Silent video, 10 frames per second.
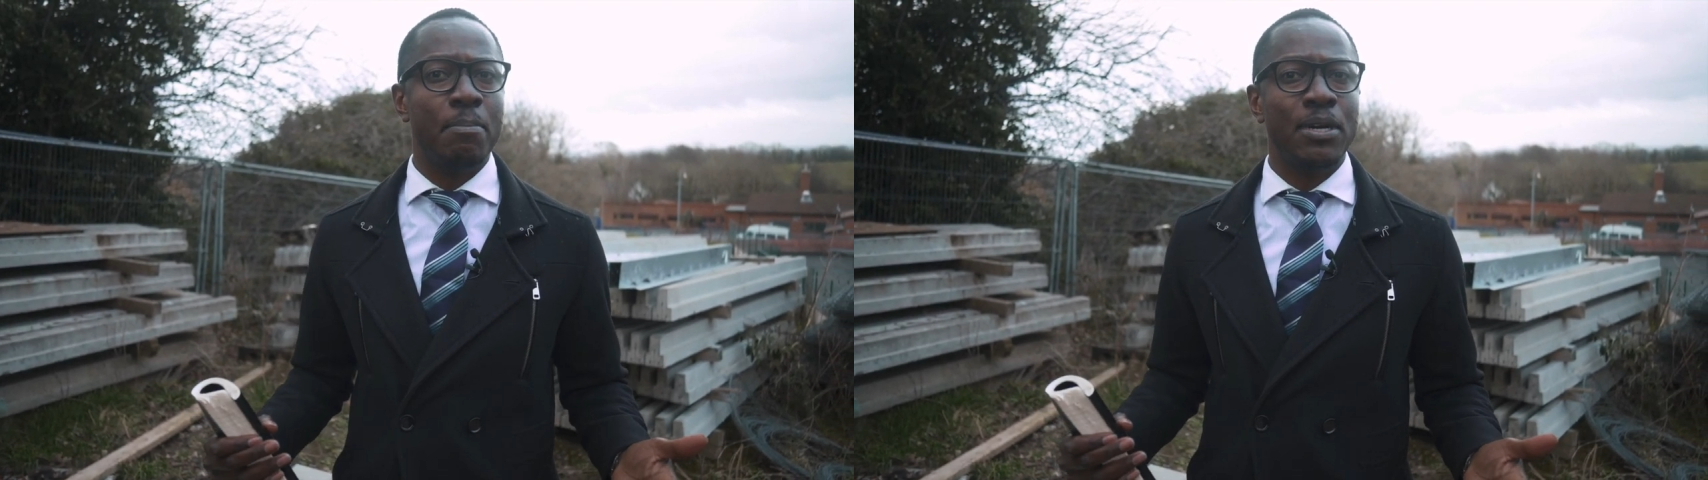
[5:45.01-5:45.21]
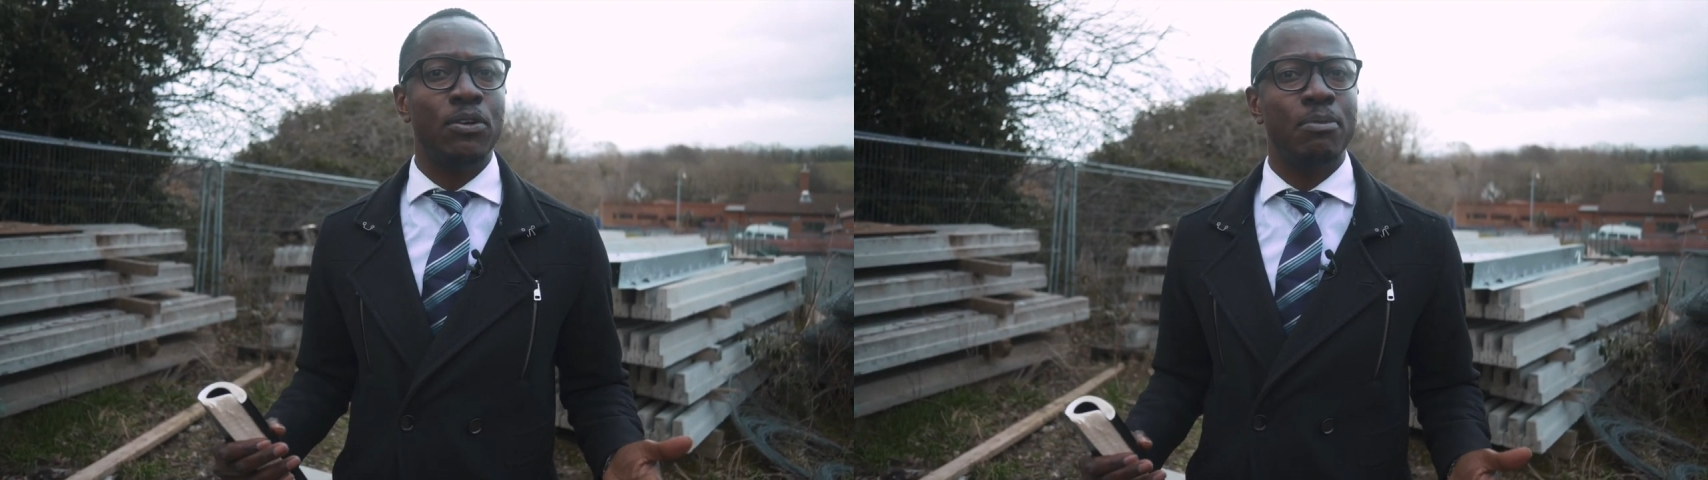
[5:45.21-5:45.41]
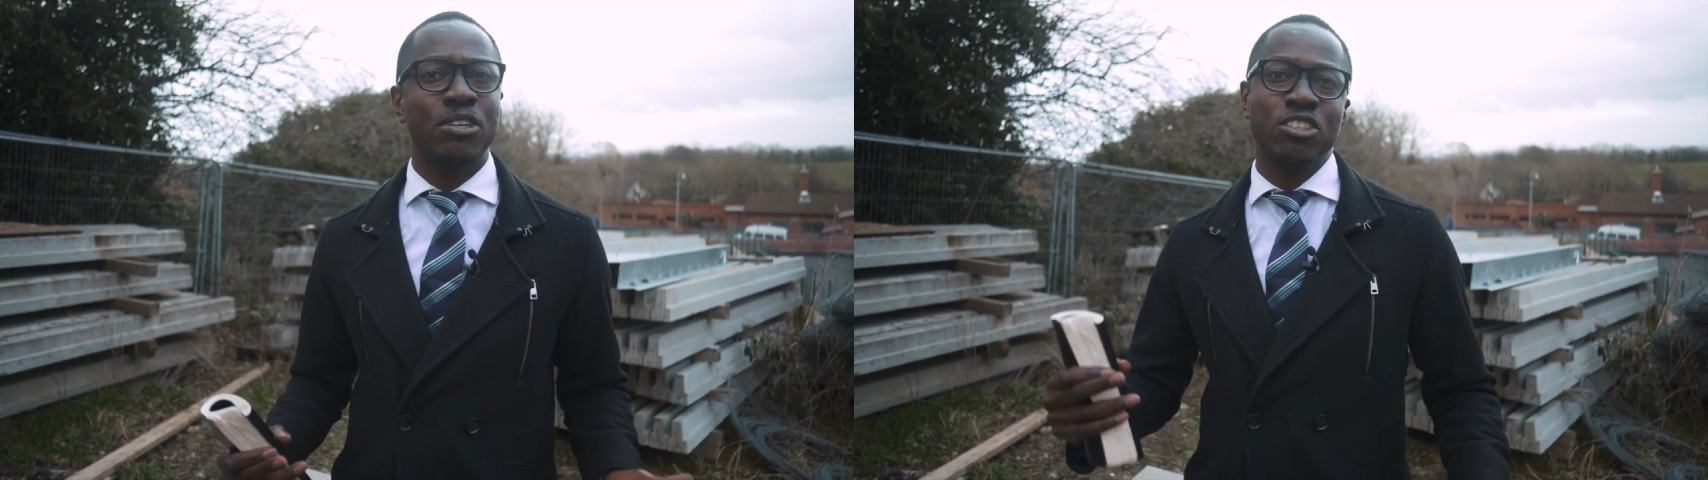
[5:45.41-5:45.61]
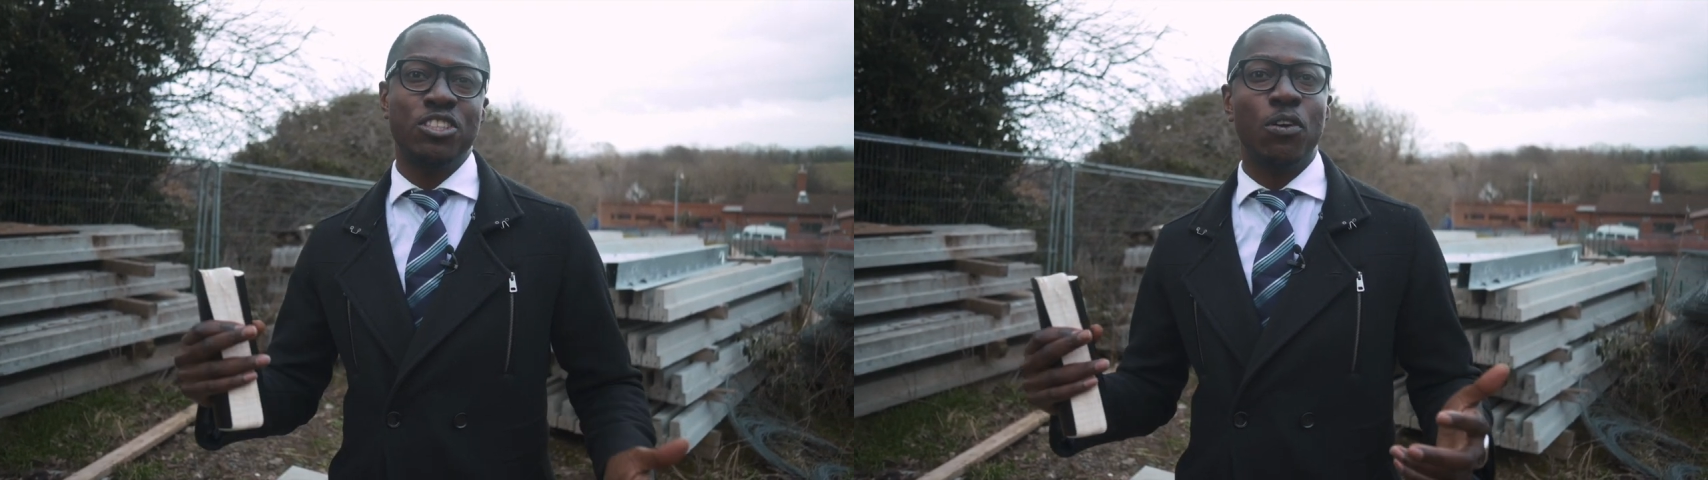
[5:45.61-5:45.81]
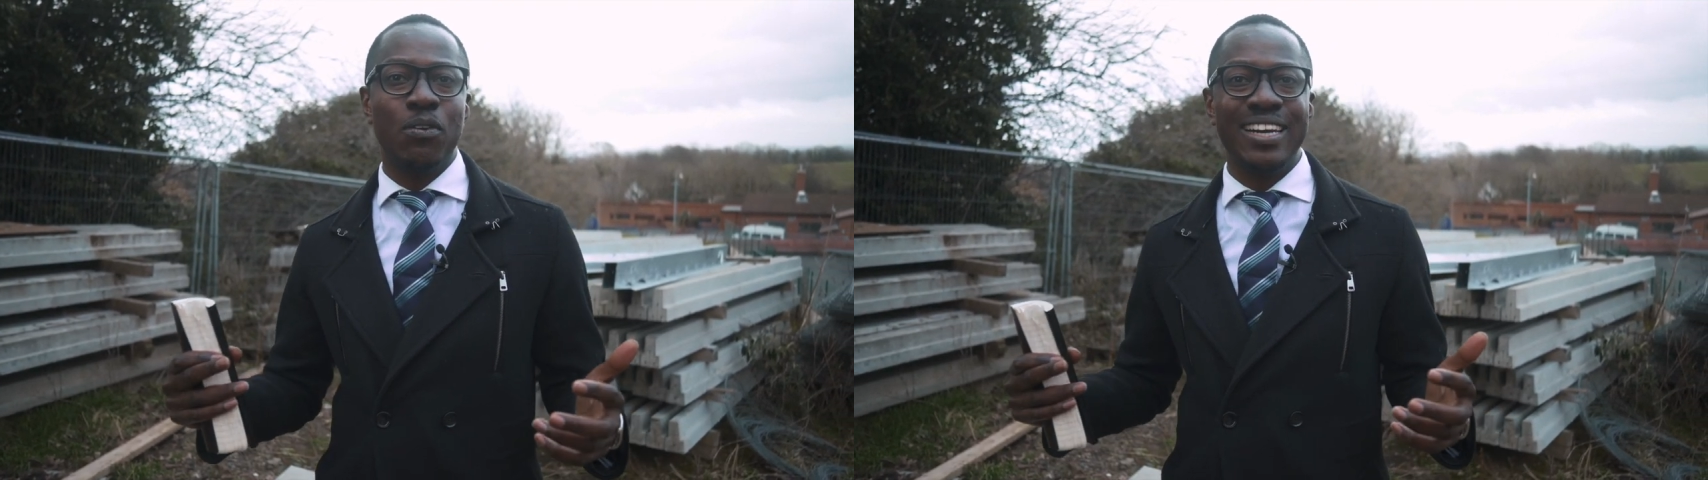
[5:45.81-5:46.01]
the build
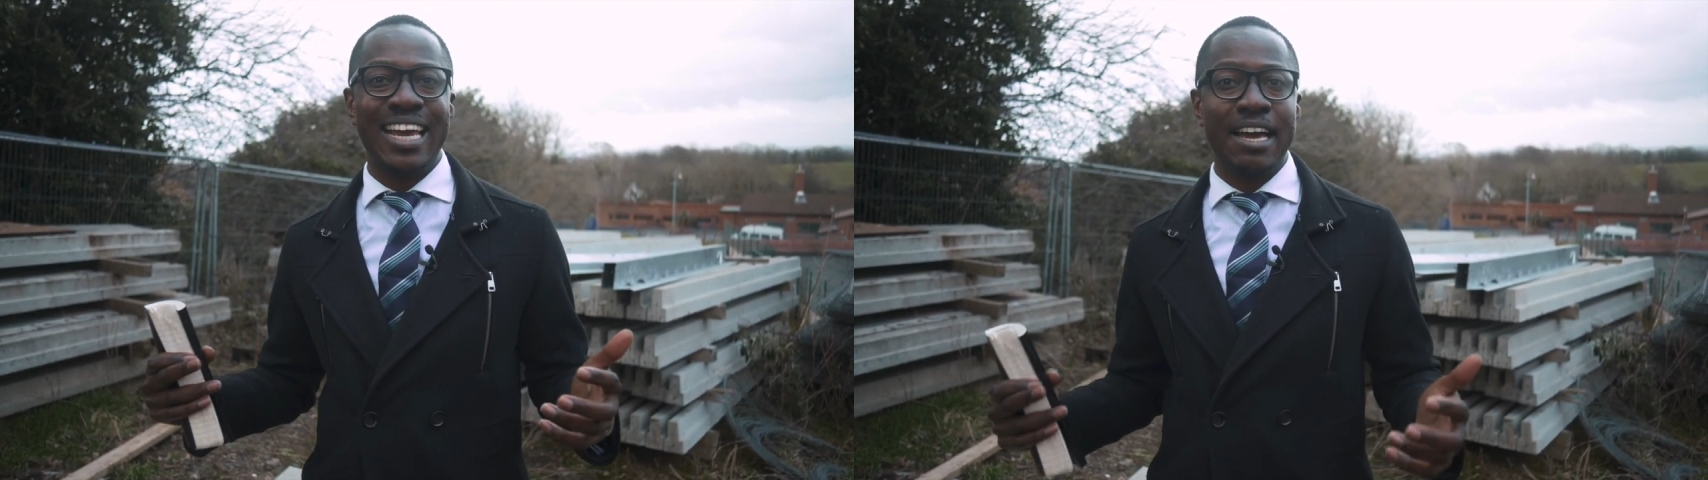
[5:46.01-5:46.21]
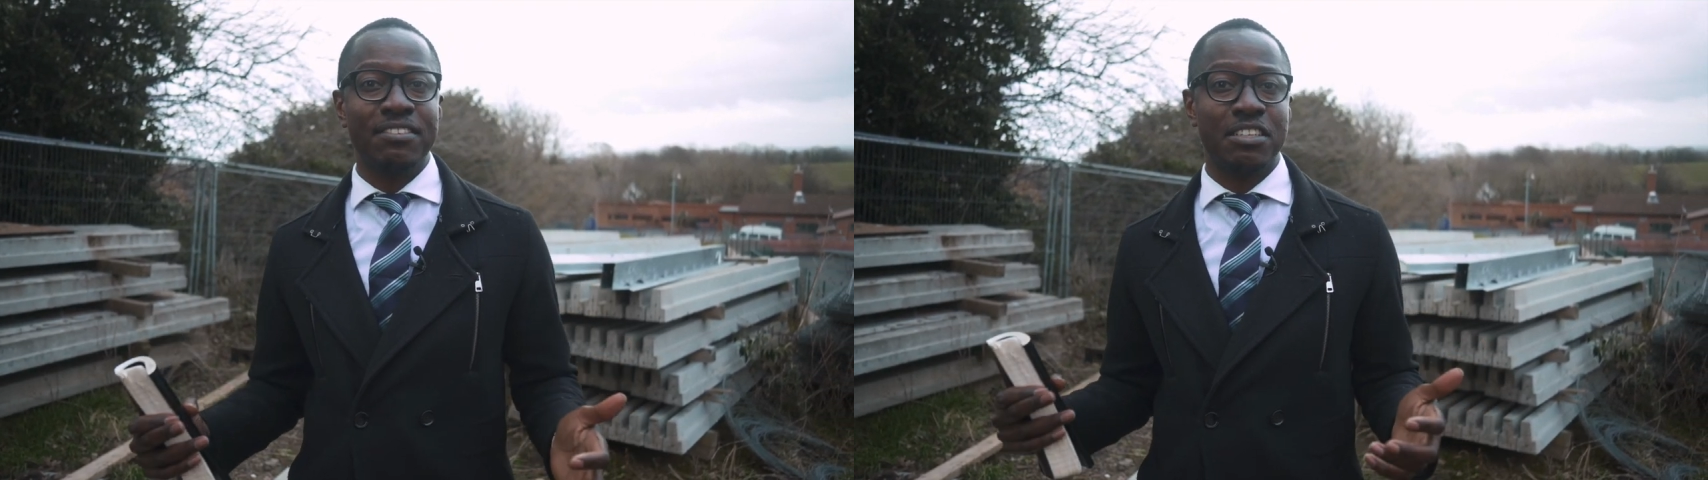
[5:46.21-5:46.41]
because you already have